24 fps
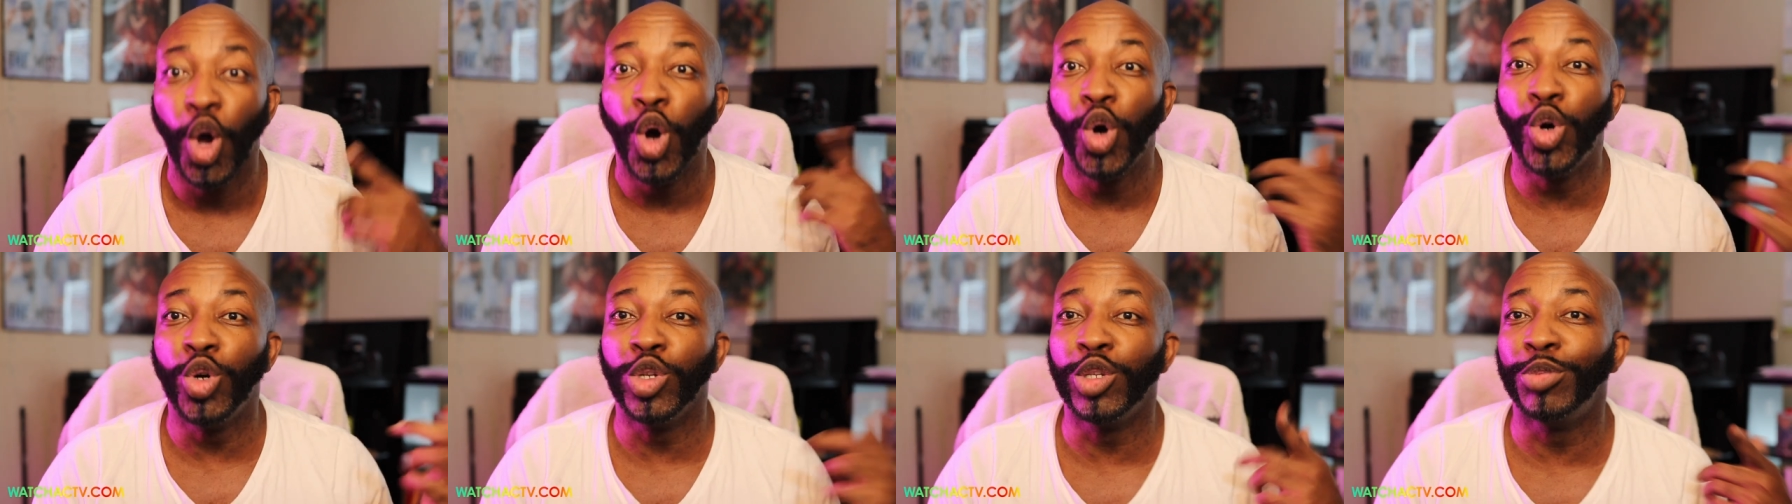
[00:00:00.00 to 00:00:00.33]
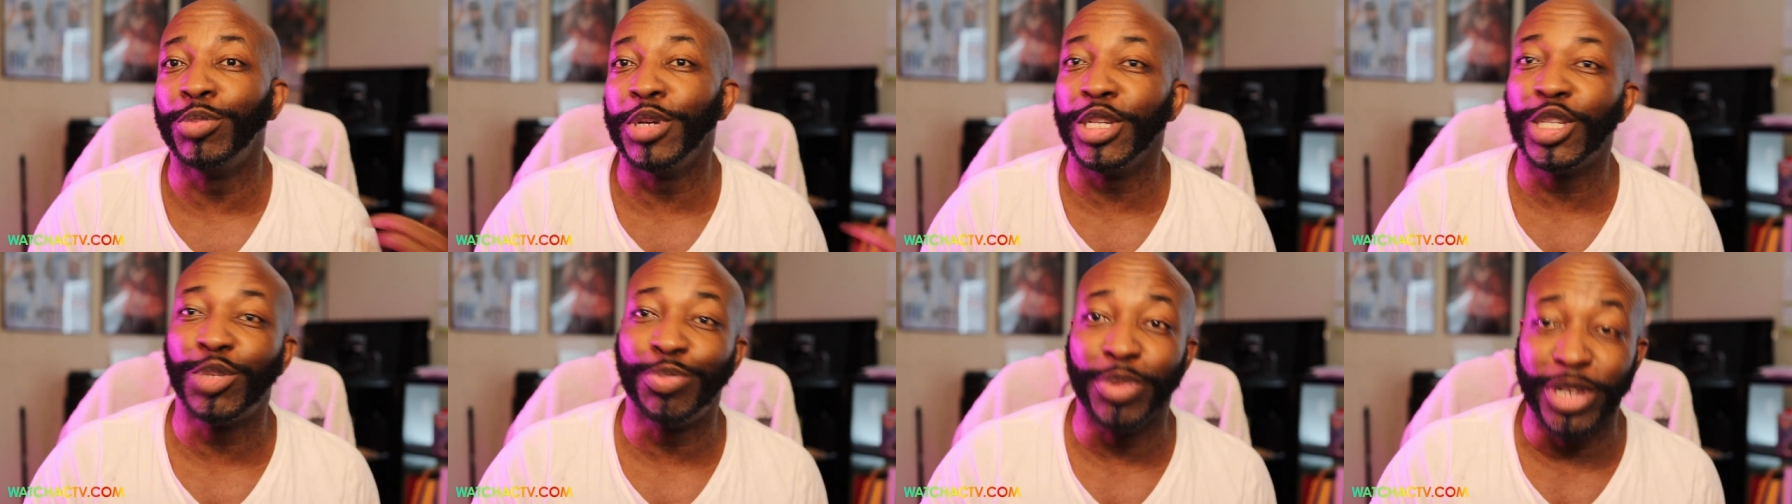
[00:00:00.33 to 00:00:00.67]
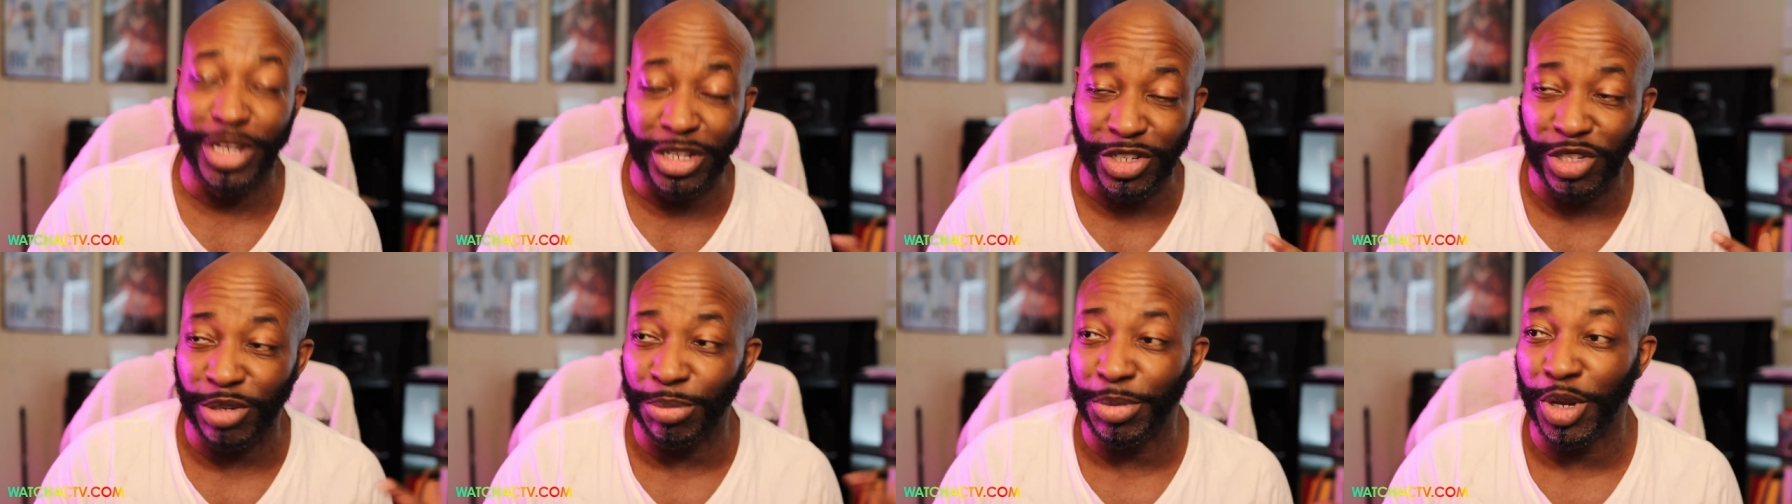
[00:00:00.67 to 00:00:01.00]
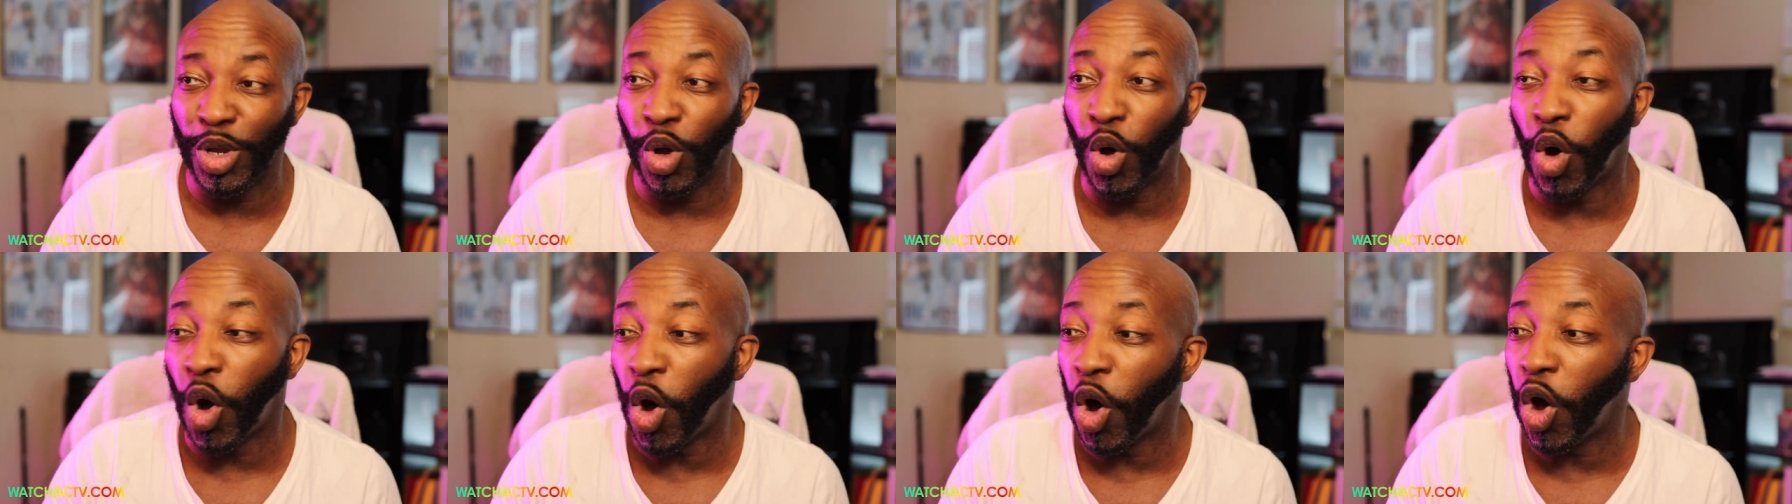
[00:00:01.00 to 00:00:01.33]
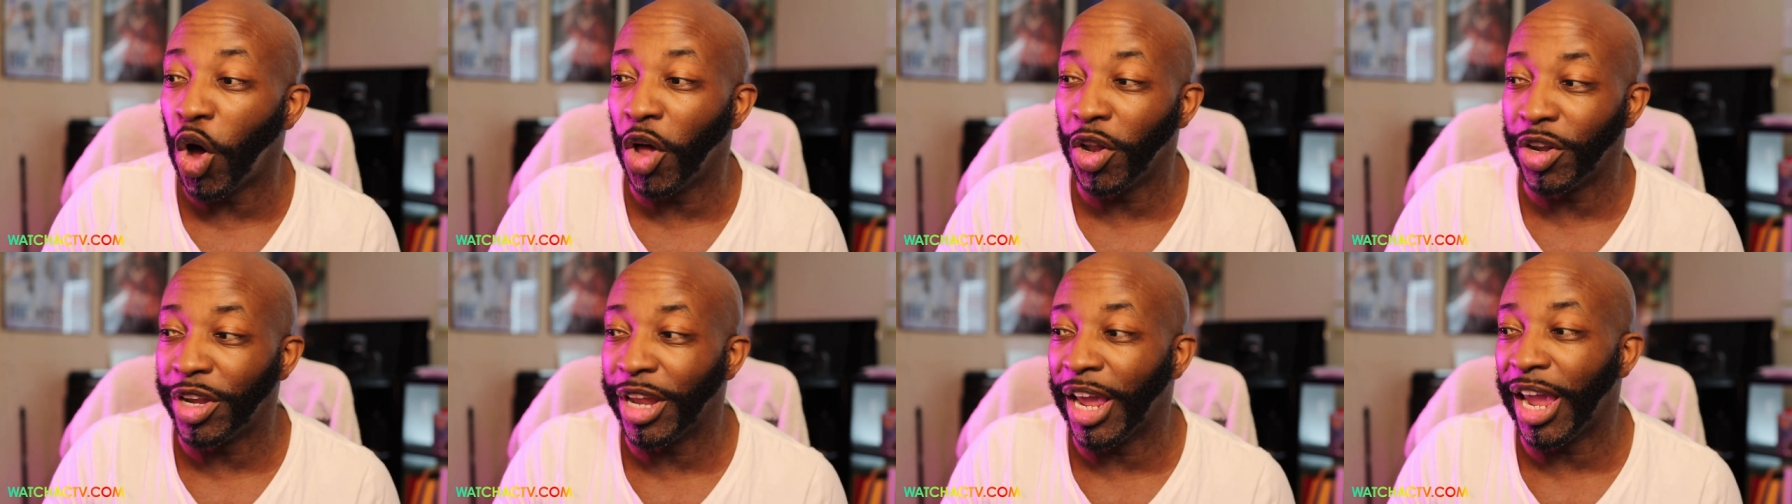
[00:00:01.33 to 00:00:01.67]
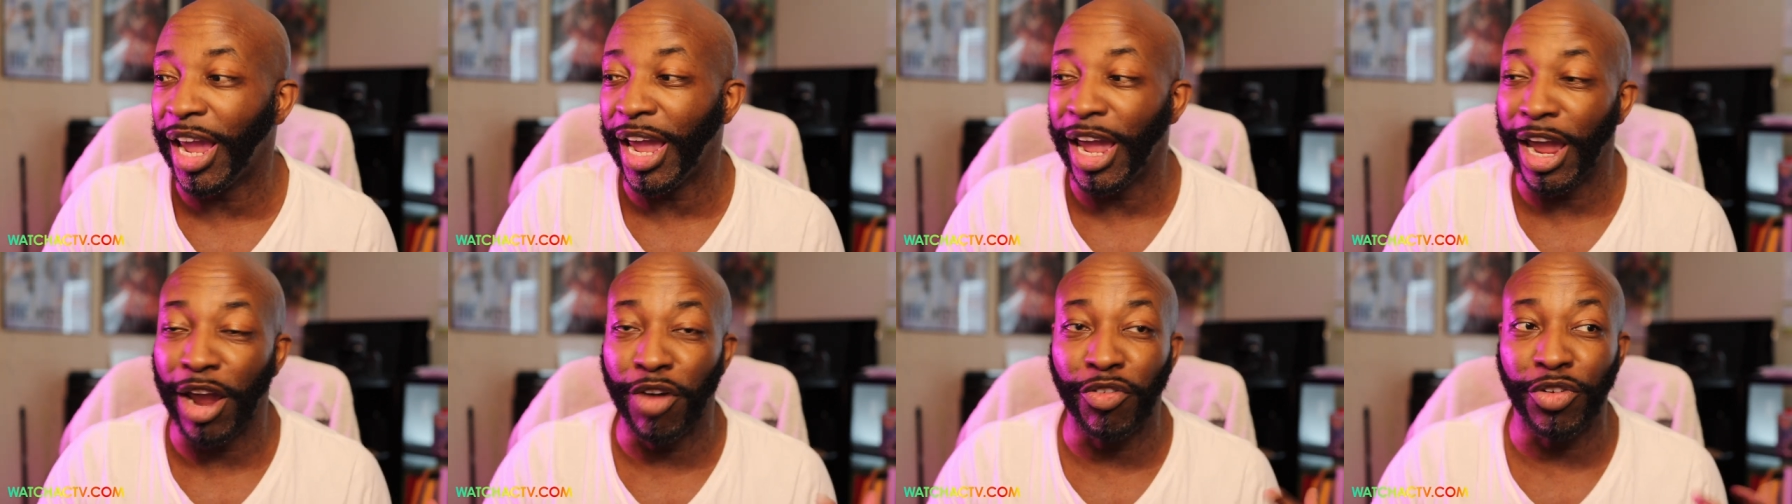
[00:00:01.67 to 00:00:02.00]
Who's been speaking to me all
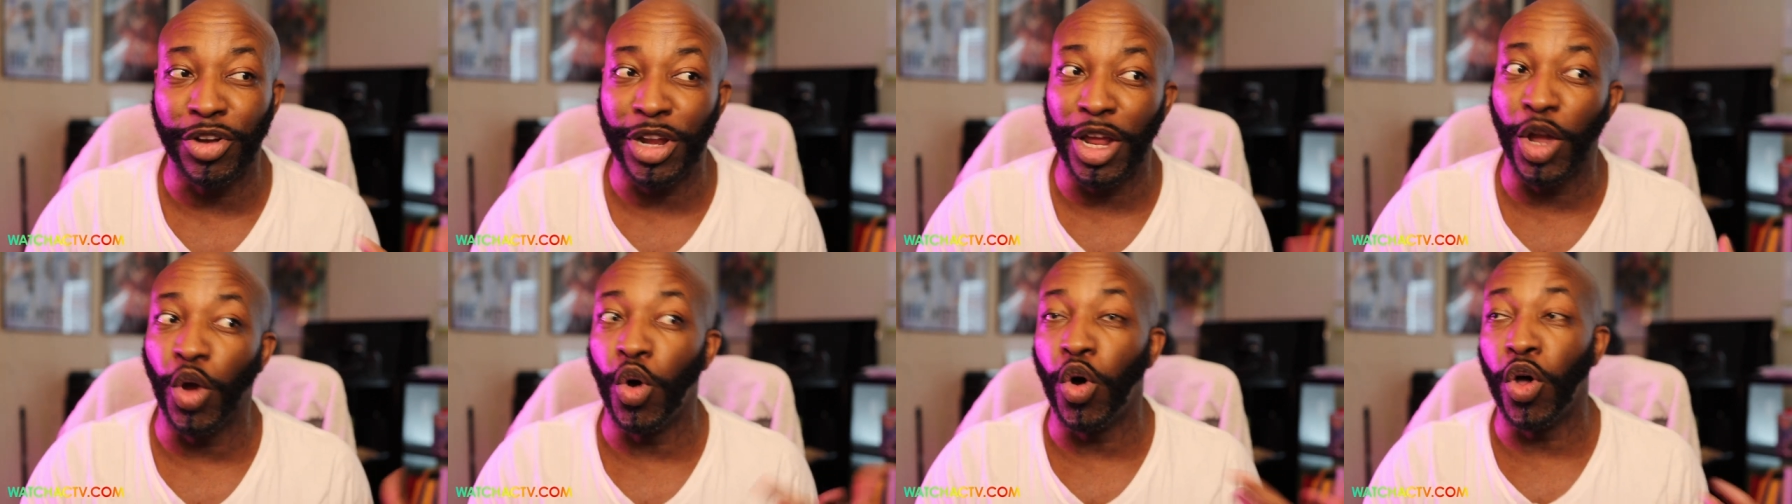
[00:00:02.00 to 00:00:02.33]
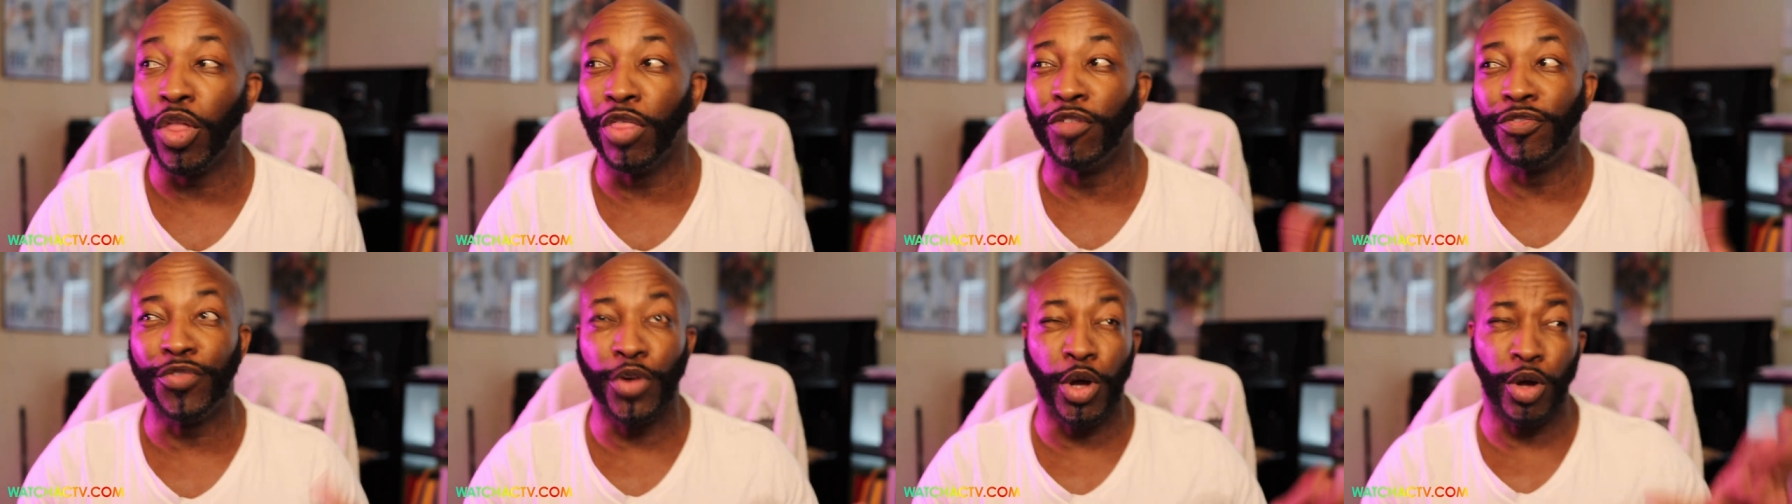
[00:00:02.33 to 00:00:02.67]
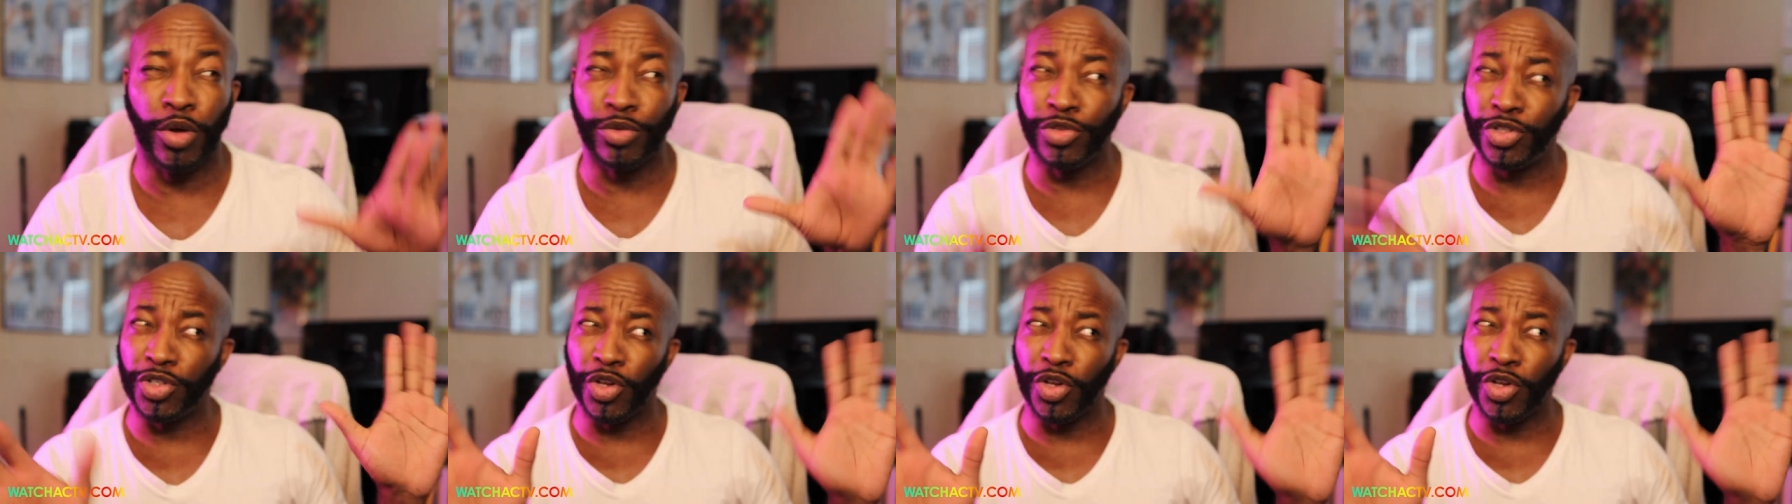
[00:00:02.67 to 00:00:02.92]
day, every day on the phone,